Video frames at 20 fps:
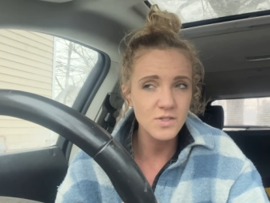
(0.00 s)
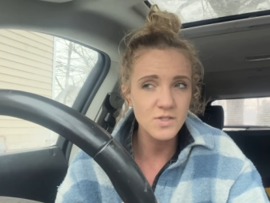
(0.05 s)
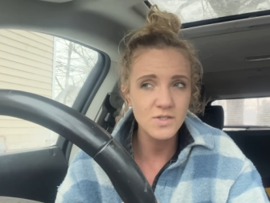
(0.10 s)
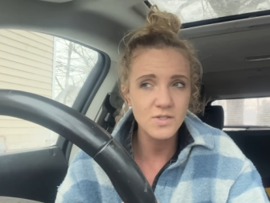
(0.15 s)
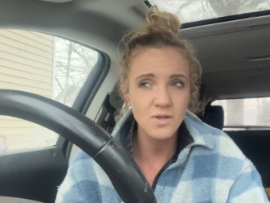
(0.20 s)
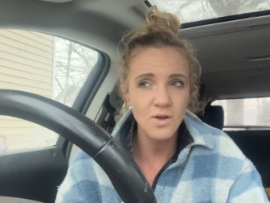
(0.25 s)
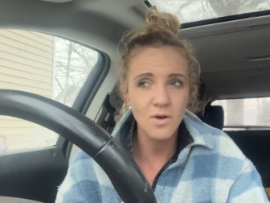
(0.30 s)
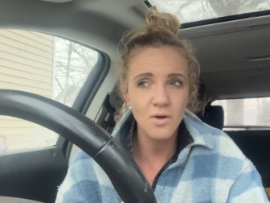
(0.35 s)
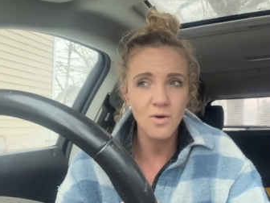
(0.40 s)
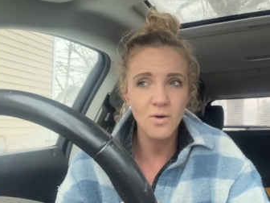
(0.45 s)

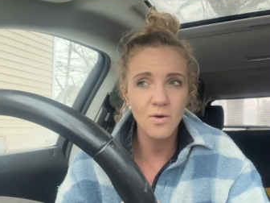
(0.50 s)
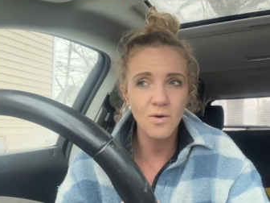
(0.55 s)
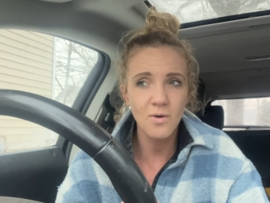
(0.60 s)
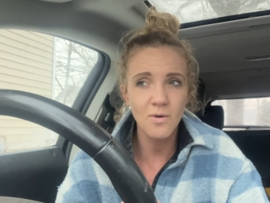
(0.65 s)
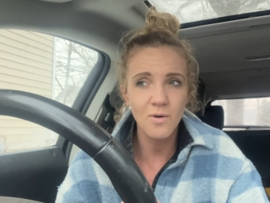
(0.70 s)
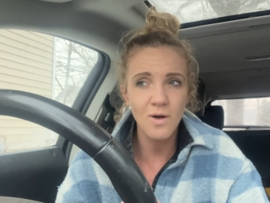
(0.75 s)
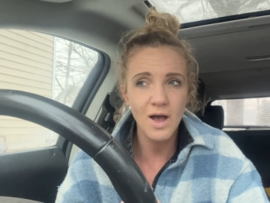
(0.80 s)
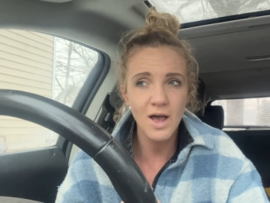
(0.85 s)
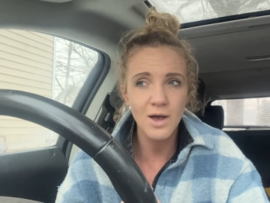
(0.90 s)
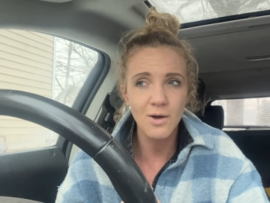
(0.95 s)

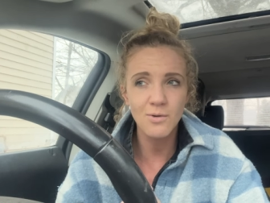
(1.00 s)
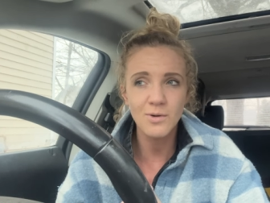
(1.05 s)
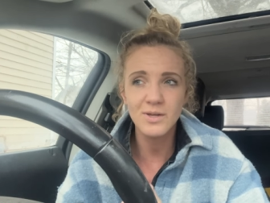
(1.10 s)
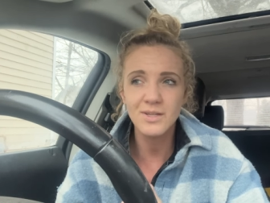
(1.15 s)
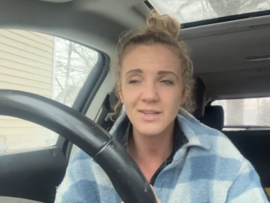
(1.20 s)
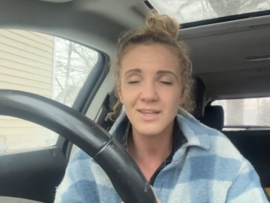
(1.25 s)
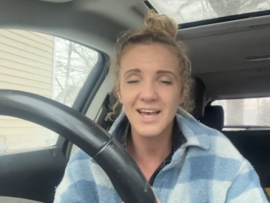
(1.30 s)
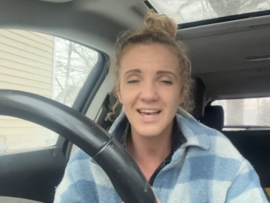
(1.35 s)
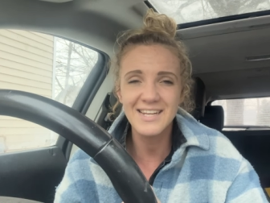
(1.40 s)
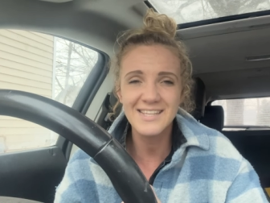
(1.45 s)
So I
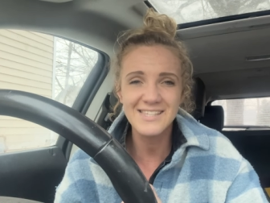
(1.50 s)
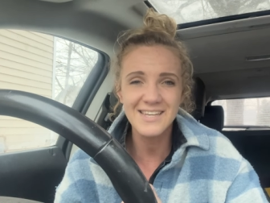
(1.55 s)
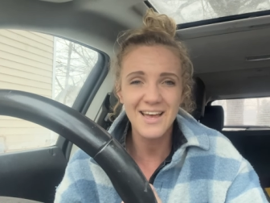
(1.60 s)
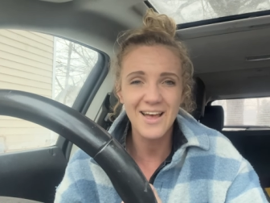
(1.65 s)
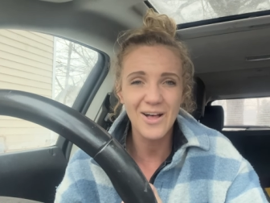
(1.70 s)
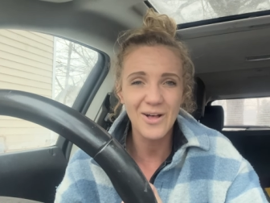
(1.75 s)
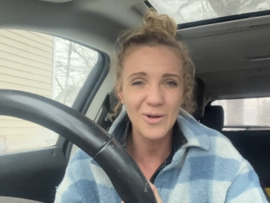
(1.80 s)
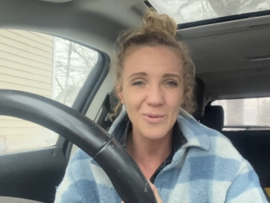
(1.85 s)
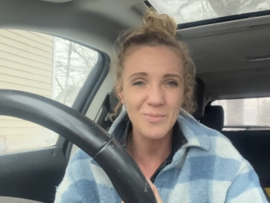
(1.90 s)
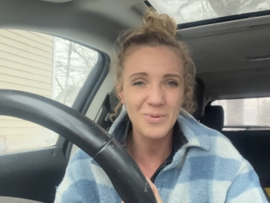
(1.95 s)
would like to
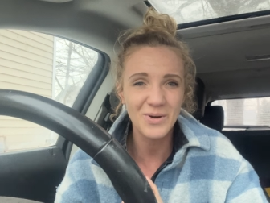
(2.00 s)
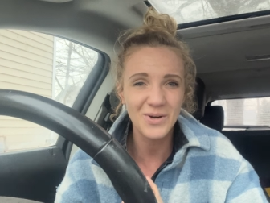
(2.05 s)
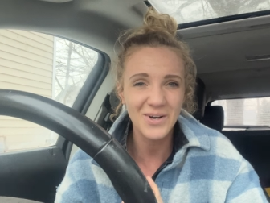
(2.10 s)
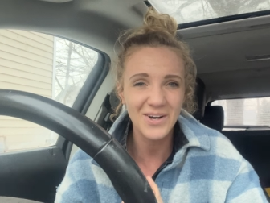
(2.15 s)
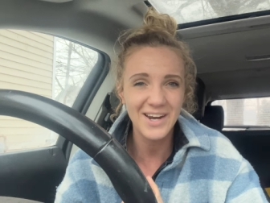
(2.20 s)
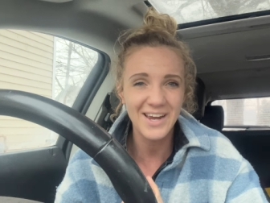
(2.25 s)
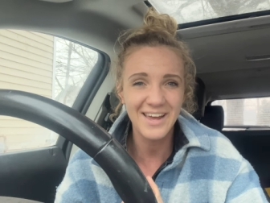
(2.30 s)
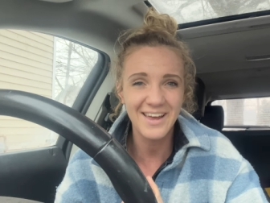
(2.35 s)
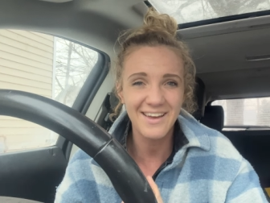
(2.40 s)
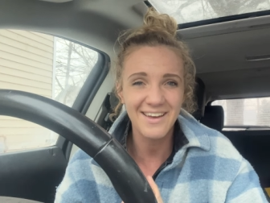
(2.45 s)
help
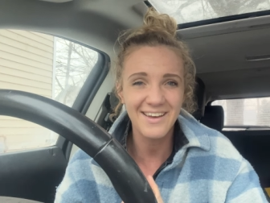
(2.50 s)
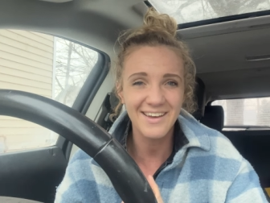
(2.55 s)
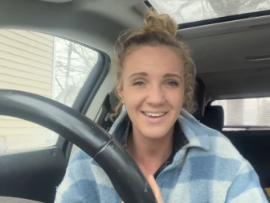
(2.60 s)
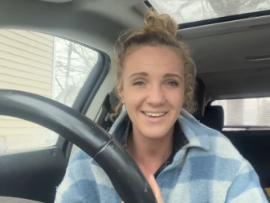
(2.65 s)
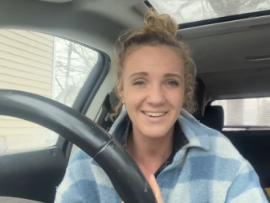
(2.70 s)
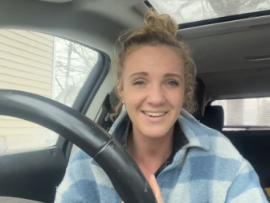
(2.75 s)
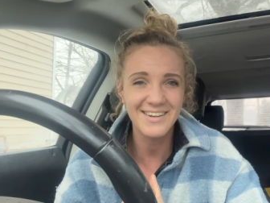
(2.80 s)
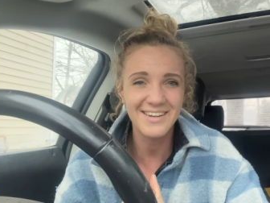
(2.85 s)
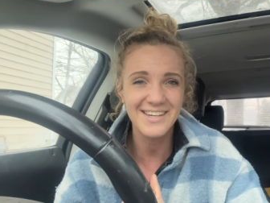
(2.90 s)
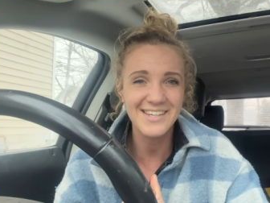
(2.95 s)
her
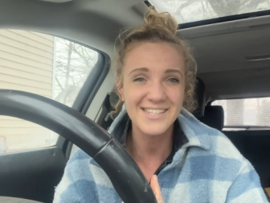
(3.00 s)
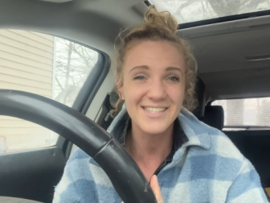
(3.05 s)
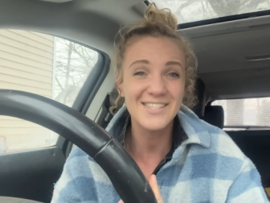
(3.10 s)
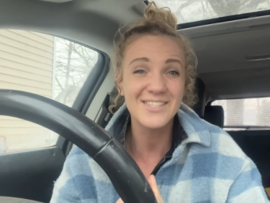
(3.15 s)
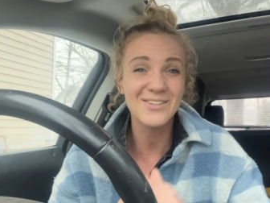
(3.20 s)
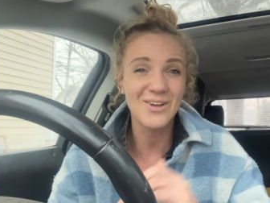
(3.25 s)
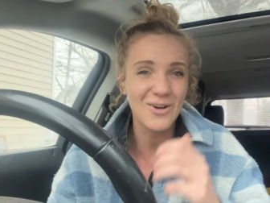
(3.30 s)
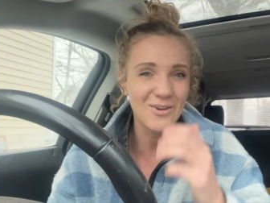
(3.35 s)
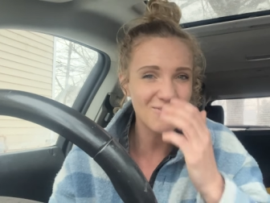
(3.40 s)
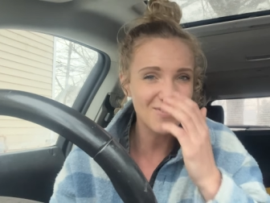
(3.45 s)
and, uh,
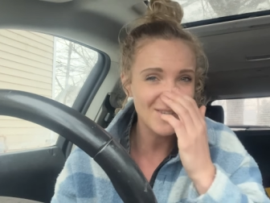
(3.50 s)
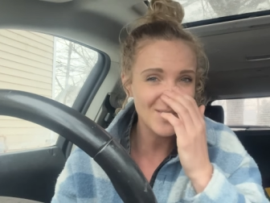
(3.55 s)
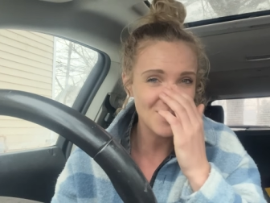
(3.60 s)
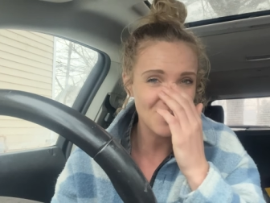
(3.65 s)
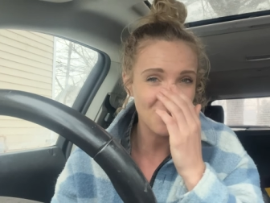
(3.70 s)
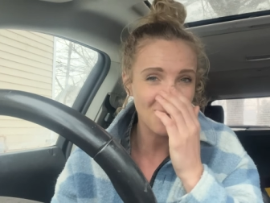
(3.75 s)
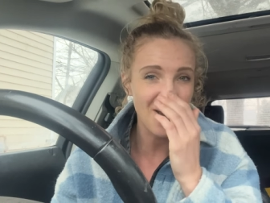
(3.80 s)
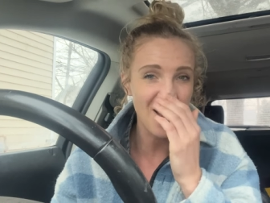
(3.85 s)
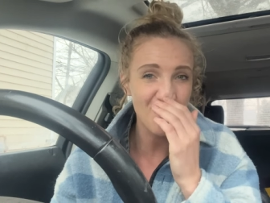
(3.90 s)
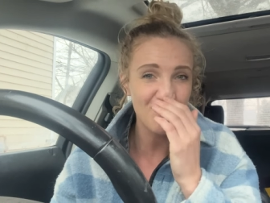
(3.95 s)
solve this
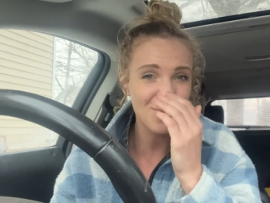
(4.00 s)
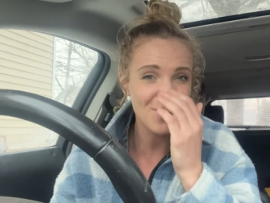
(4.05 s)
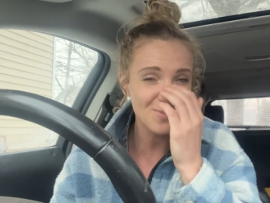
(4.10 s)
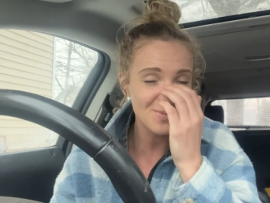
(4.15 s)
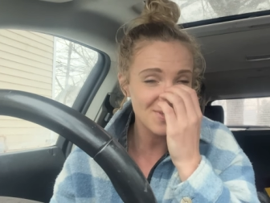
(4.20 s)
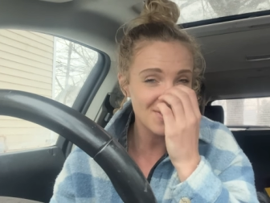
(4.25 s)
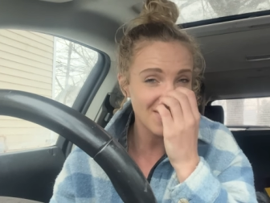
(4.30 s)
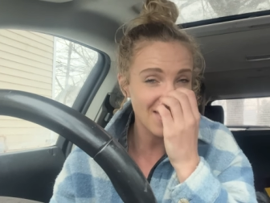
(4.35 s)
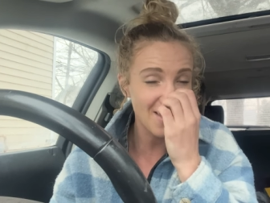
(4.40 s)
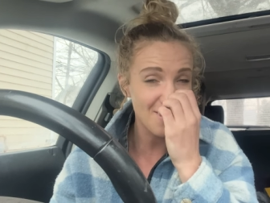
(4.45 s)

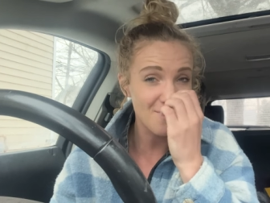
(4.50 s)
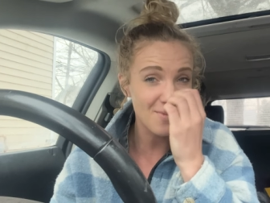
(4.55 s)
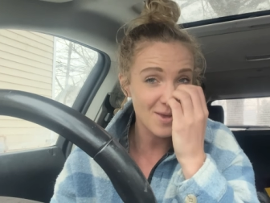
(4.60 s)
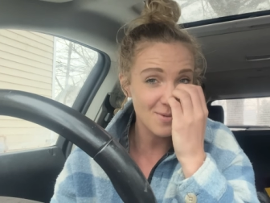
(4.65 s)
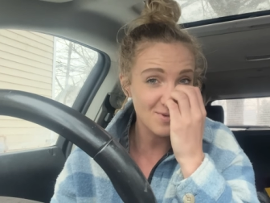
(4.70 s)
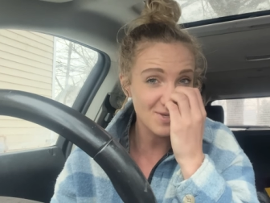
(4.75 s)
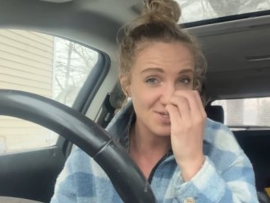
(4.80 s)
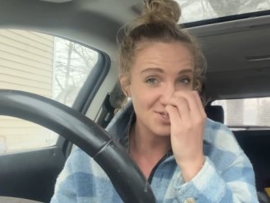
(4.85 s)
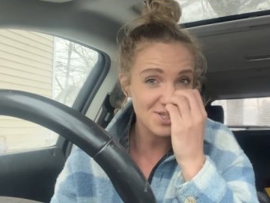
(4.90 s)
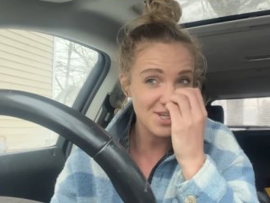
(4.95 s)
problem so that
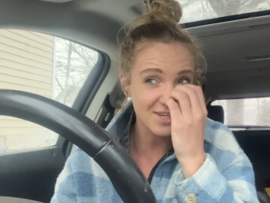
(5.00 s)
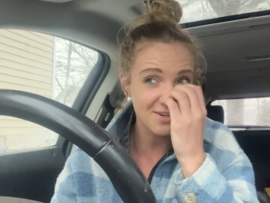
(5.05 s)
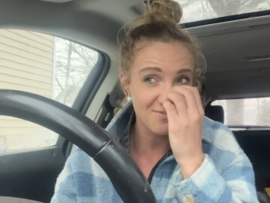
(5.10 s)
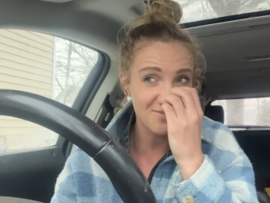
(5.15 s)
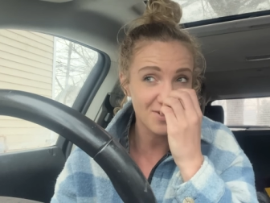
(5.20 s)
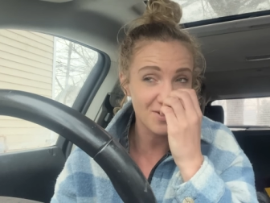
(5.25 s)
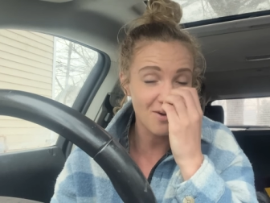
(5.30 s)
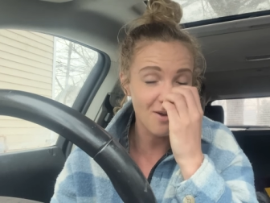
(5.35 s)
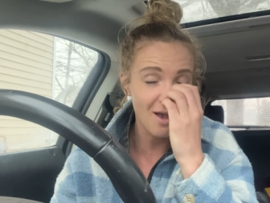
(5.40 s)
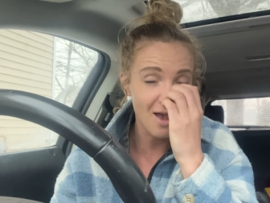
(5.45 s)
maybe she can
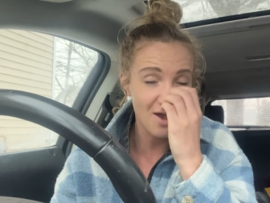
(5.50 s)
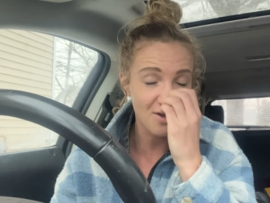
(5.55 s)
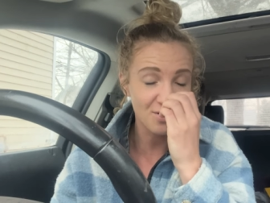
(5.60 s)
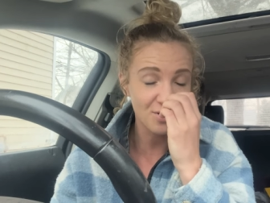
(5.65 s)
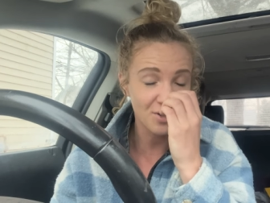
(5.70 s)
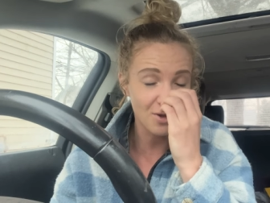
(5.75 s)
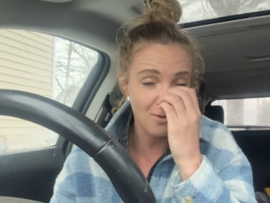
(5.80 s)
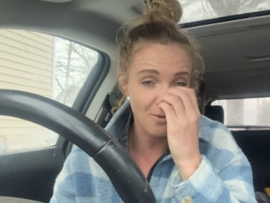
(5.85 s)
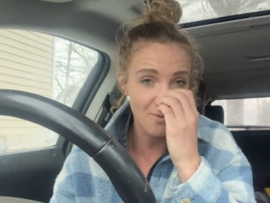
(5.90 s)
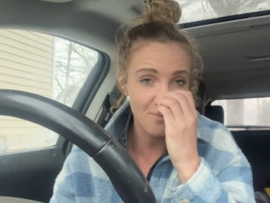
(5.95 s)
figure out how
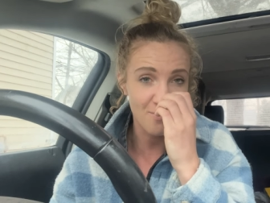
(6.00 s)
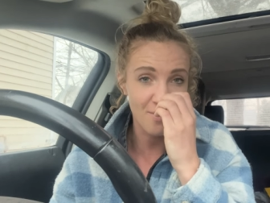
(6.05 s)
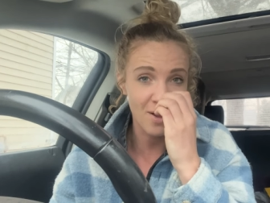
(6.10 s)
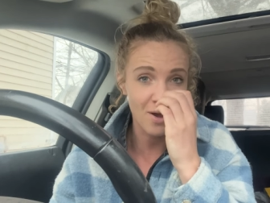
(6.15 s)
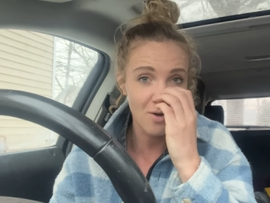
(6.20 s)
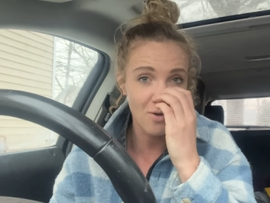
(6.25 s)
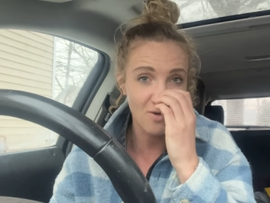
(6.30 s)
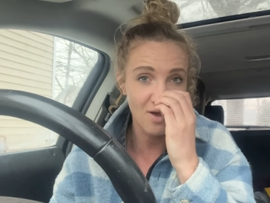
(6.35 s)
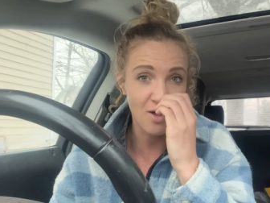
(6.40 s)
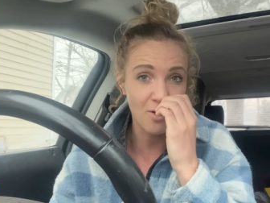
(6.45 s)
to go
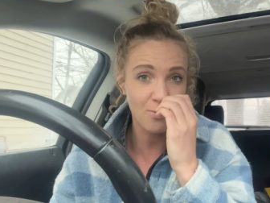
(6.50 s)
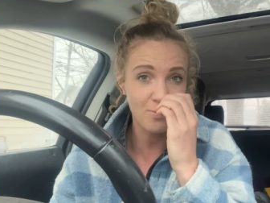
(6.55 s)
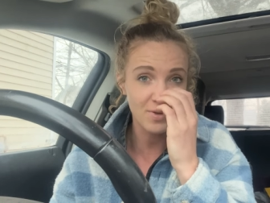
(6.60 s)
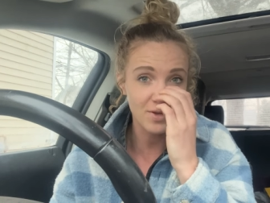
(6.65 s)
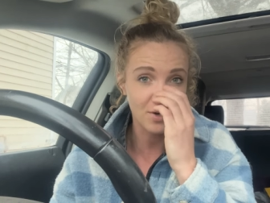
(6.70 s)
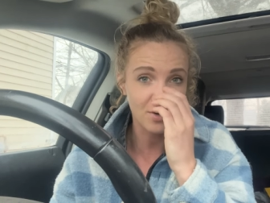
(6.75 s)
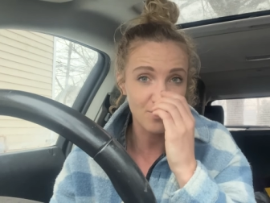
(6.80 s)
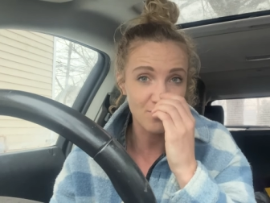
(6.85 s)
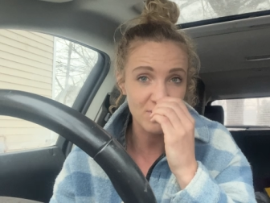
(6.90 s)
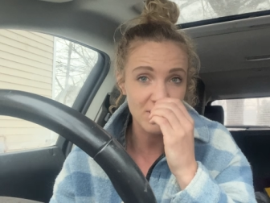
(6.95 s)
about
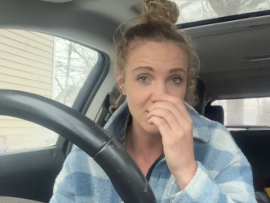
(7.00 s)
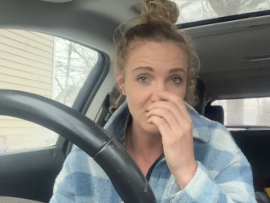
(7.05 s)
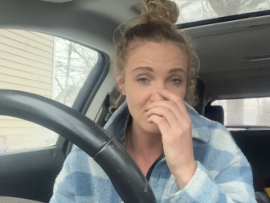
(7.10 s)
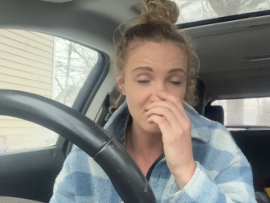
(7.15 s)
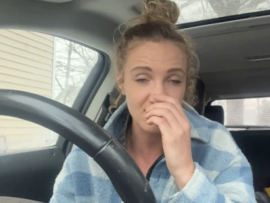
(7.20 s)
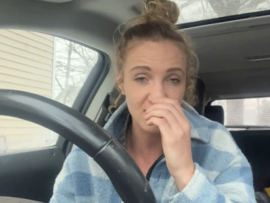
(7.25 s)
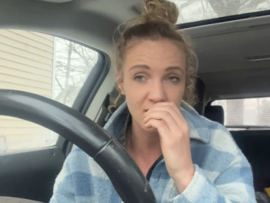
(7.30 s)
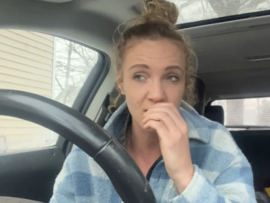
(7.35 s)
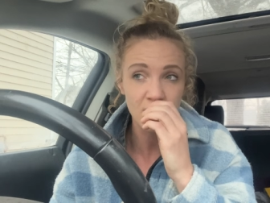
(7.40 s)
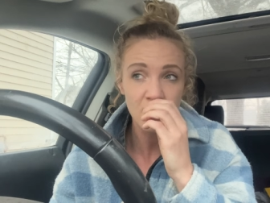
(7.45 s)
helping her
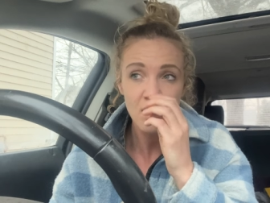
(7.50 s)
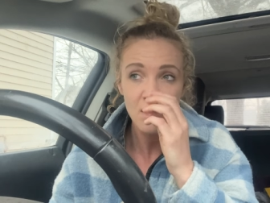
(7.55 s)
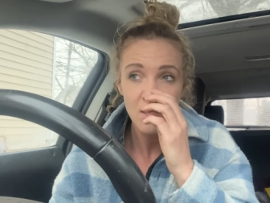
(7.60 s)
bees and,